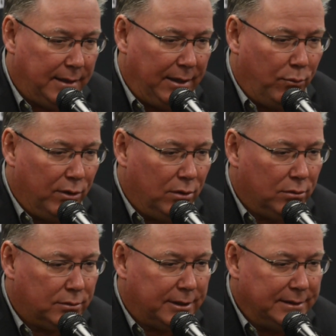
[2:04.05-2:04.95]
He
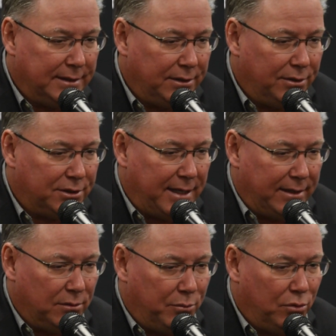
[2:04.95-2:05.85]
will continue to
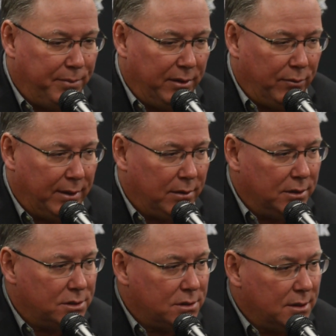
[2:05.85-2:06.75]
stay in the bullpen with
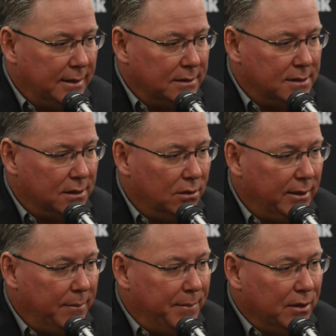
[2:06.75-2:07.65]
us
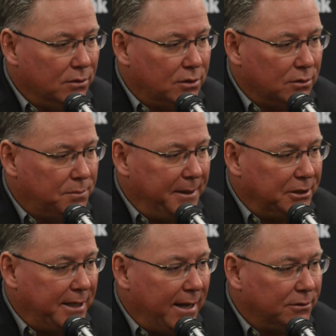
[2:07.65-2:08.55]
until he builds those
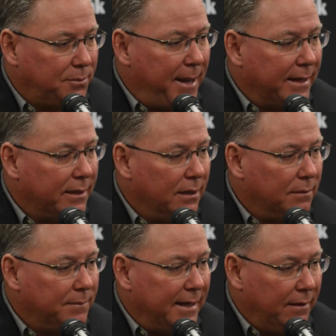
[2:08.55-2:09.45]
pitch counts back
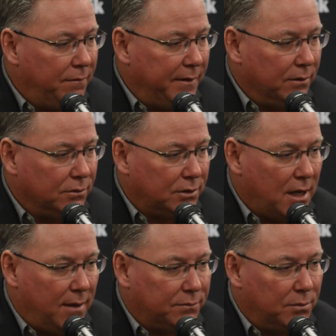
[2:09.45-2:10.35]
up that he feels
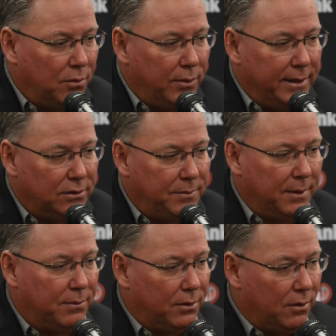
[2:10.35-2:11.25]
comfortable with to
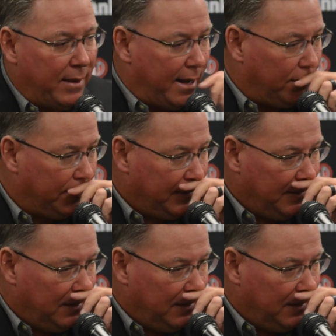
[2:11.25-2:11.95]
be able to go out